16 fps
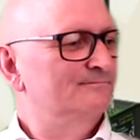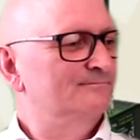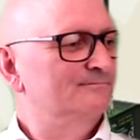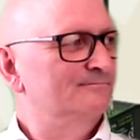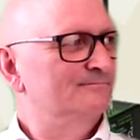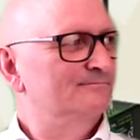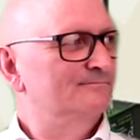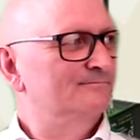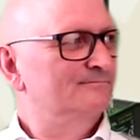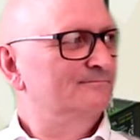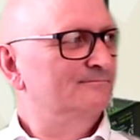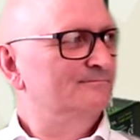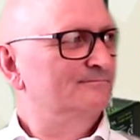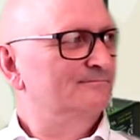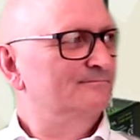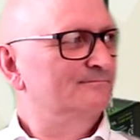
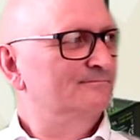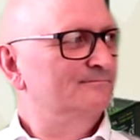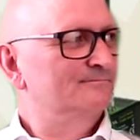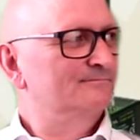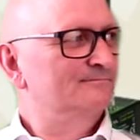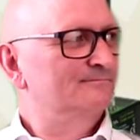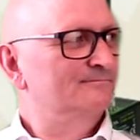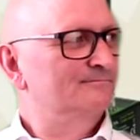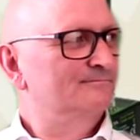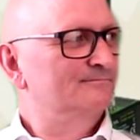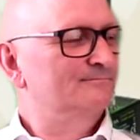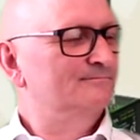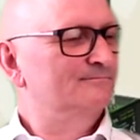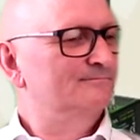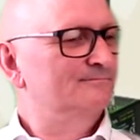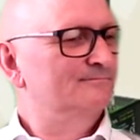
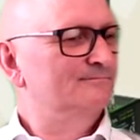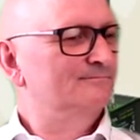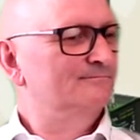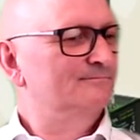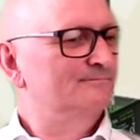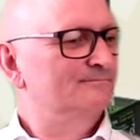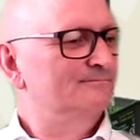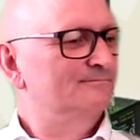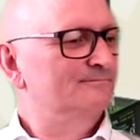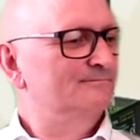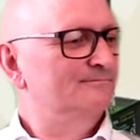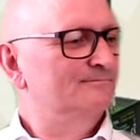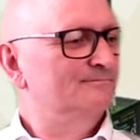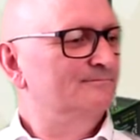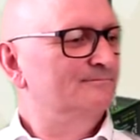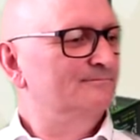
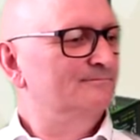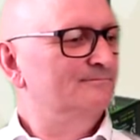[no speech]